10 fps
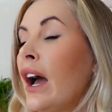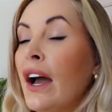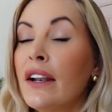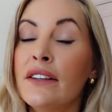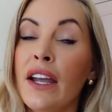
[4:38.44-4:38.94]

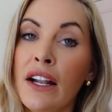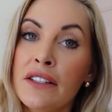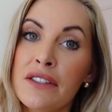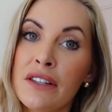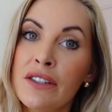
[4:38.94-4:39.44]
and it
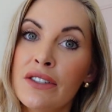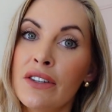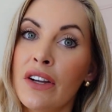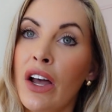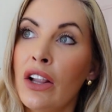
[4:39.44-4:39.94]
answered
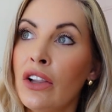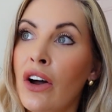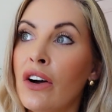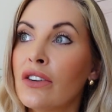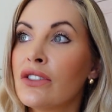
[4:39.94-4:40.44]
a
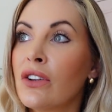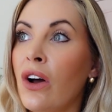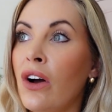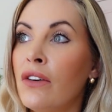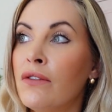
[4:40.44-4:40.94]
lot
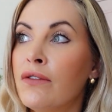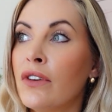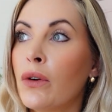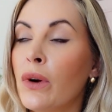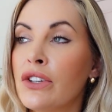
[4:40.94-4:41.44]
of
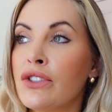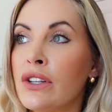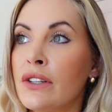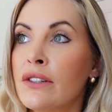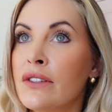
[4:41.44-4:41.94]

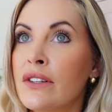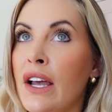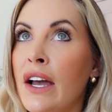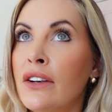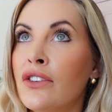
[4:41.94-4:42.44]
questions
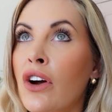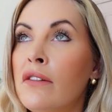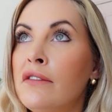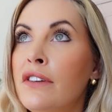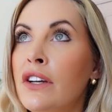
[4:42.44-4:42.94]
and
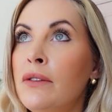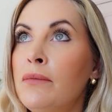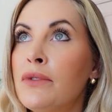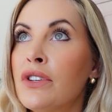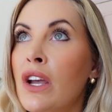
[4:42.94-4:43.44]

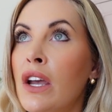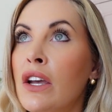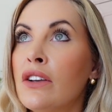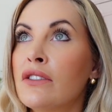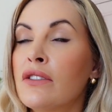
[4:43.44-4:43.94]
confirmed
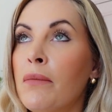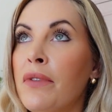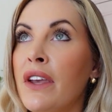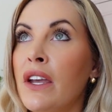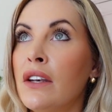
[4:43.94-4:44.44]

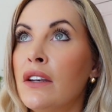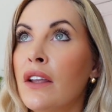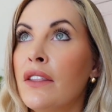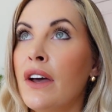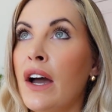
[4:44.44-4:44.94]
something
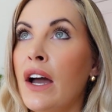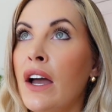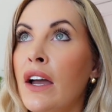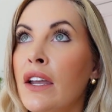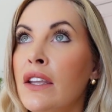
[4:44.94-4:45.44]
that
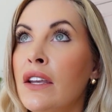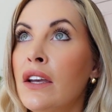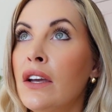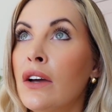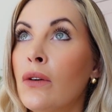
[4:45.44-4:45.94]
I
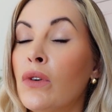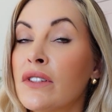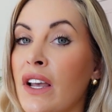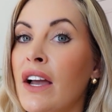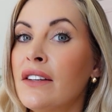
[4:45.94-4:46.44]

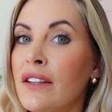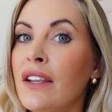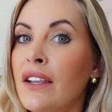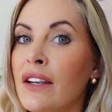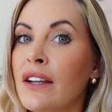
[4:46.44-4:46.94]
was kind of
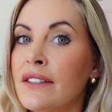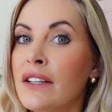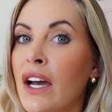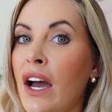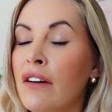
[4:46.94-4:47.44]
thinking I
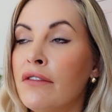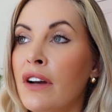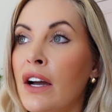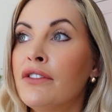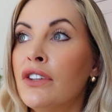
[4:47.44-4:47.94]
did have
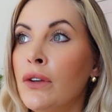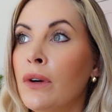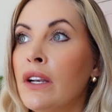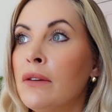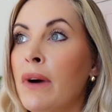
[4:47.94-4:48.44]
after
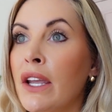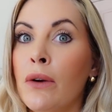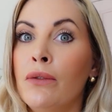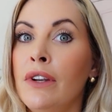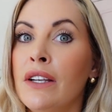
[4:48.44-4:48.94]
doing my
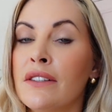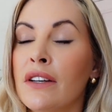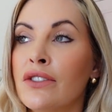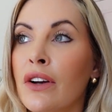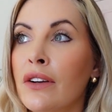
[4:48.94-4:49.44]
own
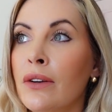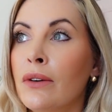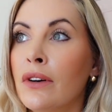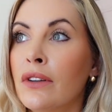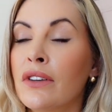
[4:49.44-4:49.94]
research on
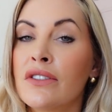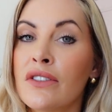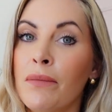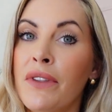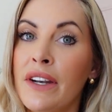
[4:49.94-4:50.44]
Google, because
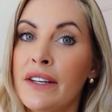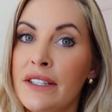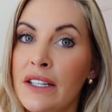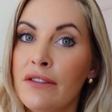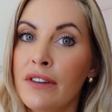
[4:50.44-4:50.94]
something I
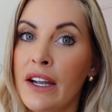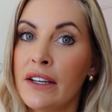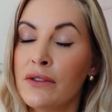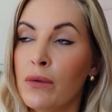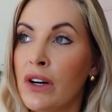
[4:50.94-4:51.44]
did
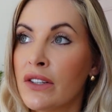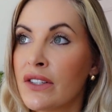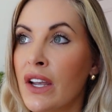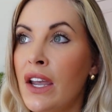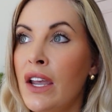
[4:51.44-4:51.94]
find was